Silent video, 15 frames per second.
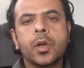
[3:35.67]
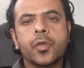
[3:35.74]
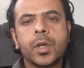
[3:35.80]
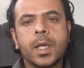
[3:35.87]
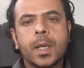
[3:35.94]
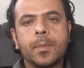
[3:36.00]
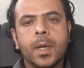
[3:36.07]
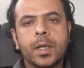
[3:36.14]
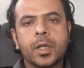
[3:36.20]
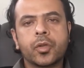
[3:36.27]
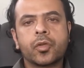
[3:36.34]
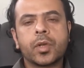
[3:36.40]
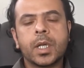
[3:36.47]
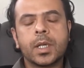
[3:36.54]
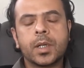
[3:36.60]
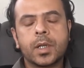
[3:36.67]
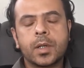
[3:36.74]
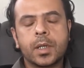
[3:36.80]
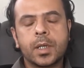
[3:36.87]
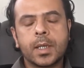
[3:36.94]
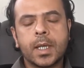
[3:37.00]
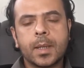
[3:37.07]

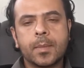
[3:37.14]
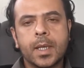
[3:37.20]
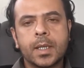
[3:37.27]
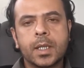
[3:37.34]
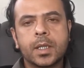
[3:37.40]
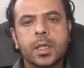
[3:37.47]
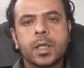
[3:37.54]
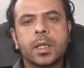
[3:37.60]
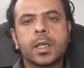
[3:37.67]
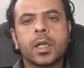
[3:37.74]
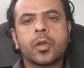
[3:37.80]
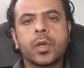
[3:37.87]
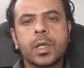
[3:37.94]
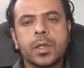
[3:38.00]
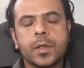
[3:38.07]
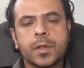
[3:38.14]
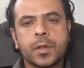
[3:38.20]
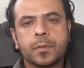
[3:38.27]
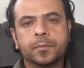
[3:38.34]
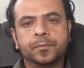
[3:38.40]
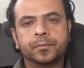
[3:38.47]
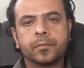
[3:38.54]
recommended ranges.